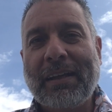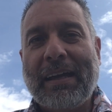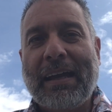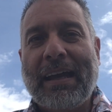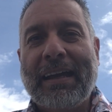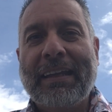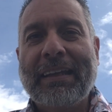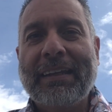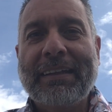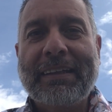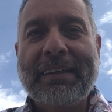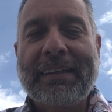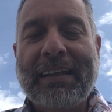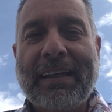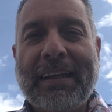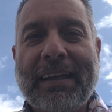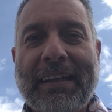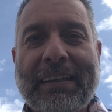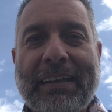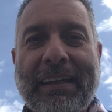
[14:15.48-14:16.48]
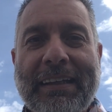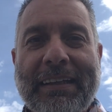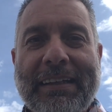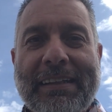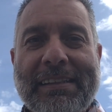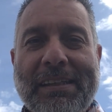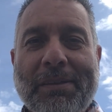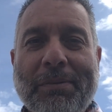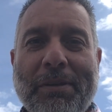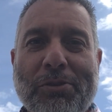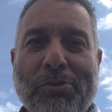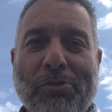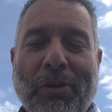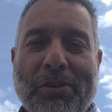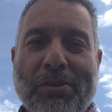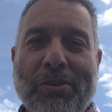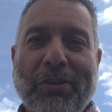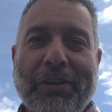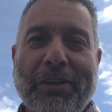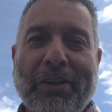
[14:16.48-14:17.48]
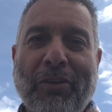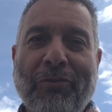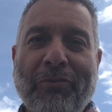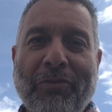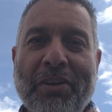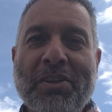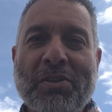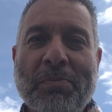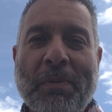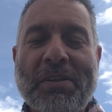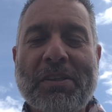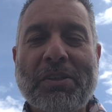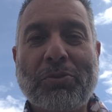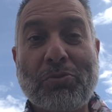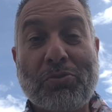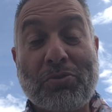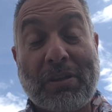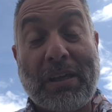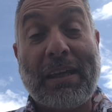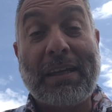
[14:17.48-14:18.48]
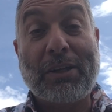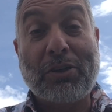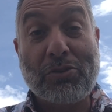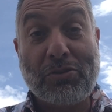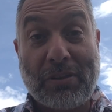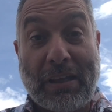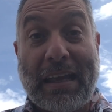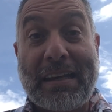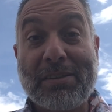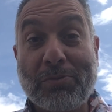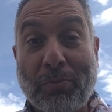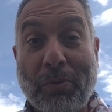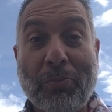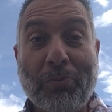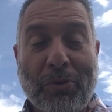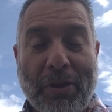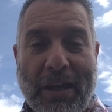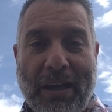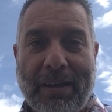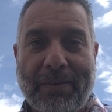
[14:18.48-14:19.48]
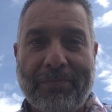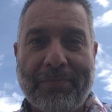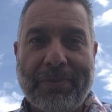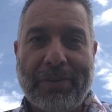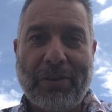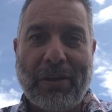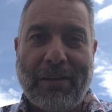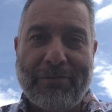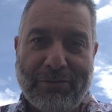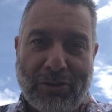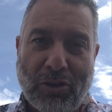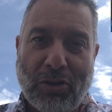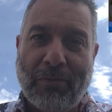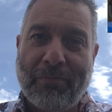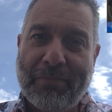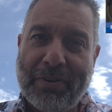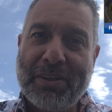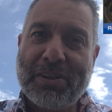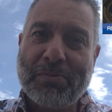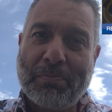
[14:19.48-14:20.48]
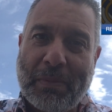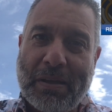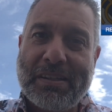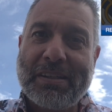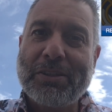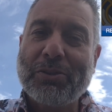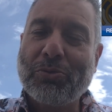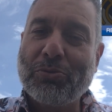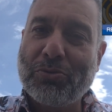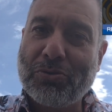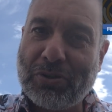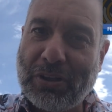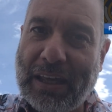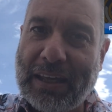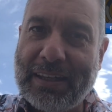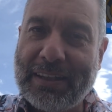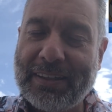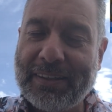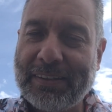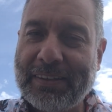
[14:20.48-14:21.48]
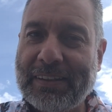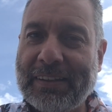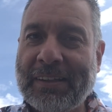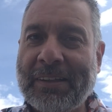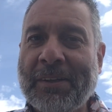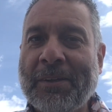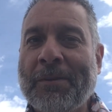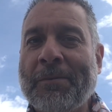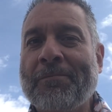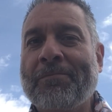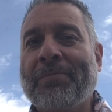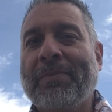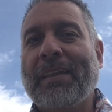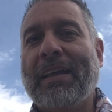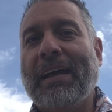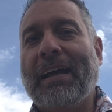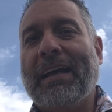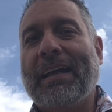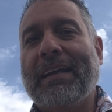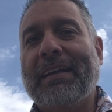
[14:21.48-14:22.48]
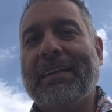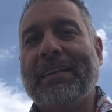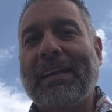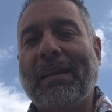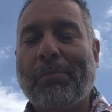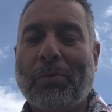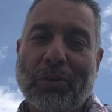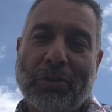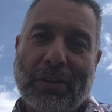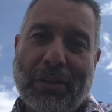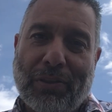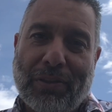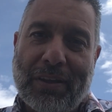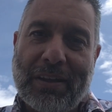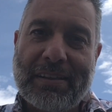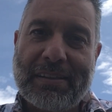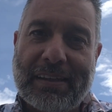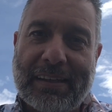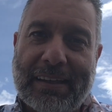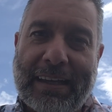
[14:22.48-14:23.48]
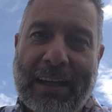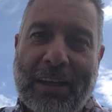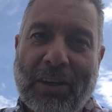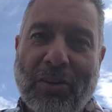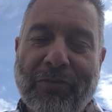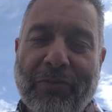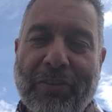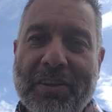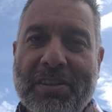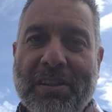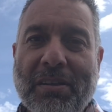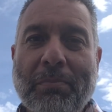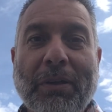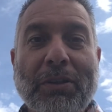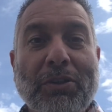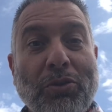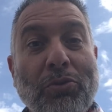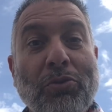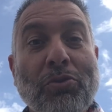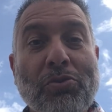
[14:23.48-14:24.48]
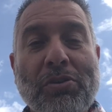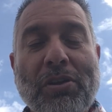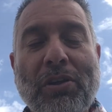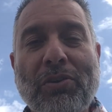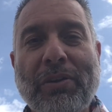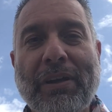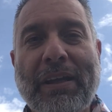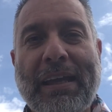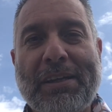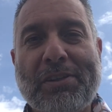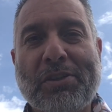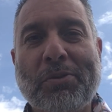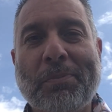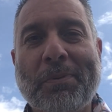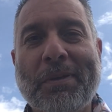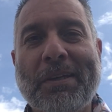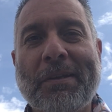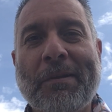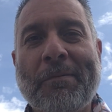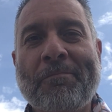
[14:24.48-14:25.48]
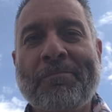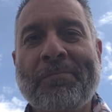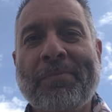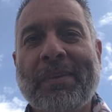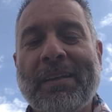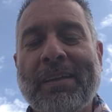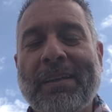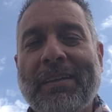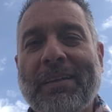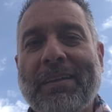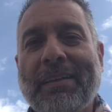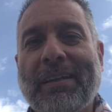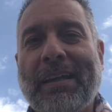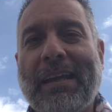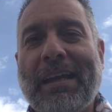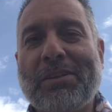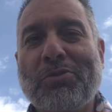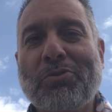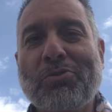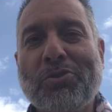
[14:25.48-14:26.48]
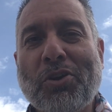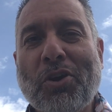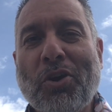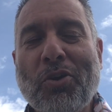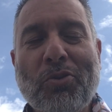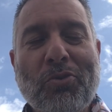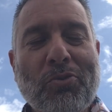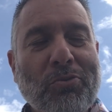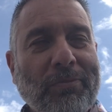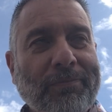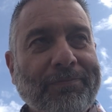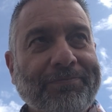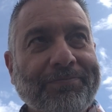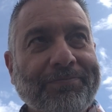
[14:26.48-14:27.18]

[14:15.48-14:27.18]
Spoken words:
Hanley in La Liga TV to actually convince Messi to stay, because that's where we are. You have to convince Messi to stay, and Laporta thinks he can convince him, but to do so, he has to show.